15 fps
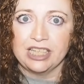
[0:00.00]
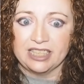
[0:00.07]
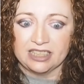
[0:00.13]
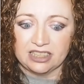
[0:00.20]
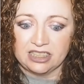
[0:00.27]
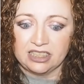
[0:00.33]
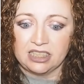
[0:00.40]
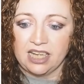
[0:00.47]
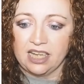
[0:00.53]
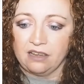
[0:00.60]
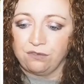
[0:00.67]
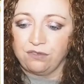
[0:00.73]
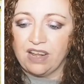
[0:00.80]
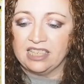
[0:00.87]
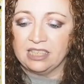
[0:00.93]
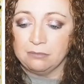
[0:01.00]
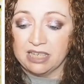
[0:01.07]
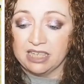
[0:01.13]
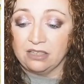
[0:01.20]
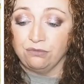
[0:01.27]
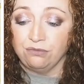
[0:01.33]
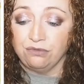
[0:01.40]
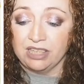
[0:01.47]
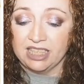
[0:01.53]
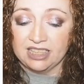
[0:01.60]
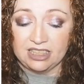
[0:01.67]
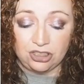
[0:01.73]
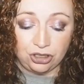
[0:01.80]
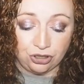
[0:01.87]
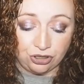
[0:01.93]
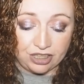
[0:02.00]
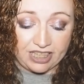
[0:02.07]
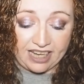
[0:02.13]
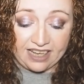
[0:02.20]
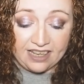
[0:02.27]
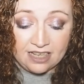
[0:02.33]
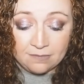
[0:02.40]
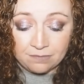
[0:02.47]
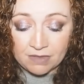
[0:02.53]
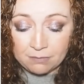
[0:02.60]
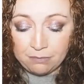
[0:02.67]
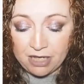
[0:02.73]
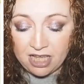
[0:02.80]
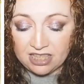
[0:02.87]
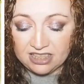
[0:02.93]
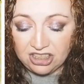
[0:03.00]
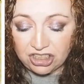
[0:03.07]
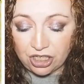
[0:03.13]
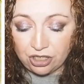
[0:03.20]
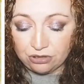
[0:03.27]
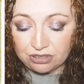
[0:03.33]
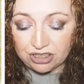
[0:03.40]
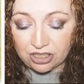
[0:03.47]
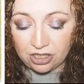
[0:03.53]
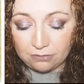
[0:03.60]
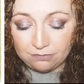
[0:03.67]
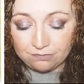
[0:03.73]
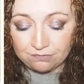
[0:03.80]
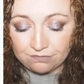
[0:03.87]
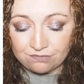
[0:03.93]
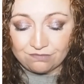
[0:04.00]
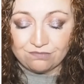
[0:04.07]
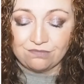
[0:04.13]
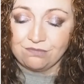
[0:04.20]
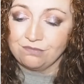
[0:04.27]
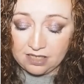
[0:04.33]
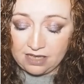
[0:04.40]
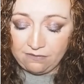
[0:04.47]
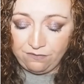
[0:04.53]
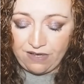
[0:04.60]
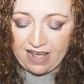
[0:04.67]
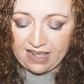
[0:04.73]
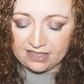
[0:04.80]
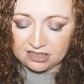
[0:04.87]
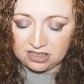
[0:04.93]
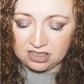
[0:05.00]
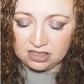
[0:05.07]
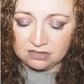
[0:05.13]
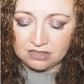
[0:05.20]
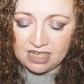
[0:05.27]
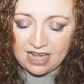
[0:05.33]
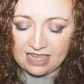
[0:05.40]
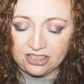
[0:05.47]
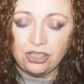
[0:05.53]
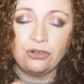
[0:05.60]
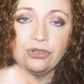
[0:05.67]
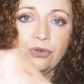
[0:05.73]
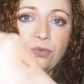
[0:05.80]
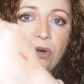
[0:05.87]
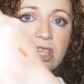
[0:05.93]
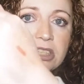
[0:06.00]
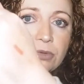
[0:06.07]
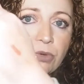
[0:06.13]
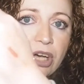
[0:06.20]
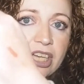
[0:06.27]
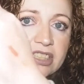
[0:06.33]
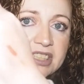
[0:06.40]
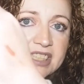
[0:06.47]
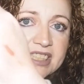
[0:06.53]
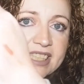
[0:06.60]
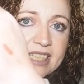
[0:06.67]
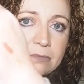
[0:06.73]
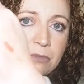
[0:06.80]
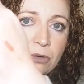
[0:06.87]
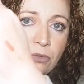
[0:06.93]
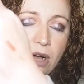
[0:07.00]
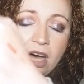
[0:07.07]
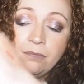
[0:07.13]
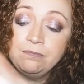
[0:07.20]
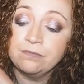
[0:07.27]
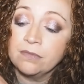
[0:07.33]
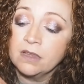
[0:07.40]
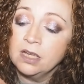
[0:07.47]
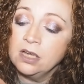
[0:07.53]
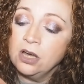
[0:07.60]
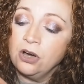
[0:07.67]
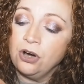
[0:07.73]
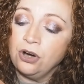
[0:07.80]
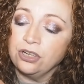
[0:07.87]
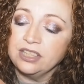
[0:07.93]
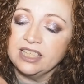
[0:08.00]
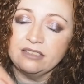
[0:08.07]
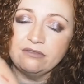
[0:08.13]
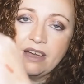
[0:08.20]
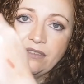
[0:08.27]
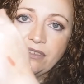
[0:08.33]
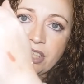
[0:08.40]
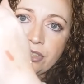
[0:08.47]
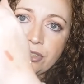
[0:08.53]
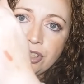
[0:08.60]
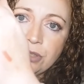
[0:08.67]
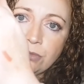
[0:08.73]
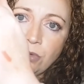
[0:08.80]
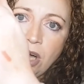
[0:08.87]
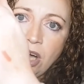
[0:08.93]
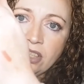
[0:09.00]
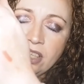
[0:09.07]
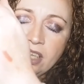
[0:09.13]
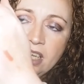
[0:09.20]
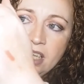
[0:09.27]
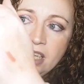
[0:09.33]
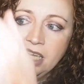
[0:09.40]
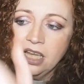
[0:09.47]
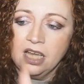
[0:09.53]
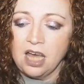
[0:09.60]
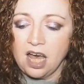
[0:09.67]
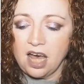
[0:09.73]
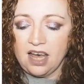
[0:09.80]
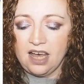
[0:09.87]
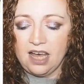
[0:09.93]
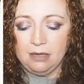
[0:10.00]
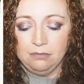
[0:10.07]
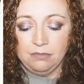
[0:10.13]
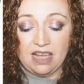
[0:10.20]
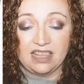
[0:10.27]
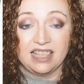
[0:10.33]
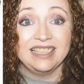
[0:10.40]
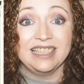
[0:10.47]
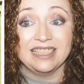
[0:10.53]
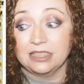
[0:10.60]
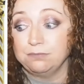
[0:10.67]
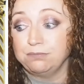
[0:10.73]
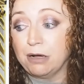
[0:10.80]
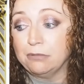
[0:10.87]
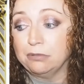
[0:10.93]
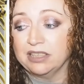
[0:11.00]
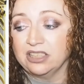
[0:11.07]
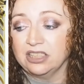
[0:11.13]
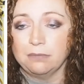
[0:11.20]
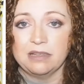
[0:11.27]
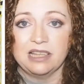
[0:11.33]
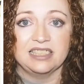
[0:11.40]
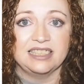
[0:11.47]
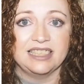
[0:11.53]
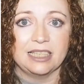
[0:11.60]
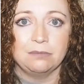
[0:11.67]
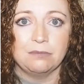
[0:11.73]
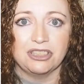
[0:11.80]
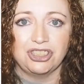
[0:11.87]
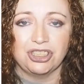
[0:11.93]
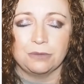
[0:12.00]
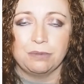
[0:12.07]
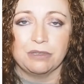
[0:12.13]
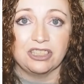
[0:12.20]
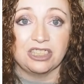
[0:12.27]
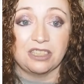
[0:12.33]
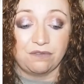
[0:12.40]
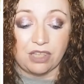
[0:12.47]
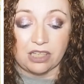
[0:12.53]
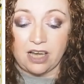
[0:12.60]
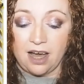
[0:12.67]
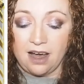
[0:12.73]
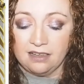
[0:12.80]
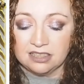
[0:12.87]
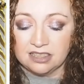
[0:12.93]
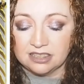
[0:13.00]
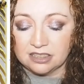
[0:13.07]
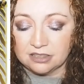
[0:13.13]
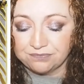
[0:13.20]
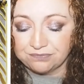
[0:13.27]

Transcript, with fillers: and stiff, and I mean really chunky, barely shows up. In fact, I don't know what's worse, the Sigma one or the Revolution one. um, I think it's probably going to be the Sigma, just because of the cost.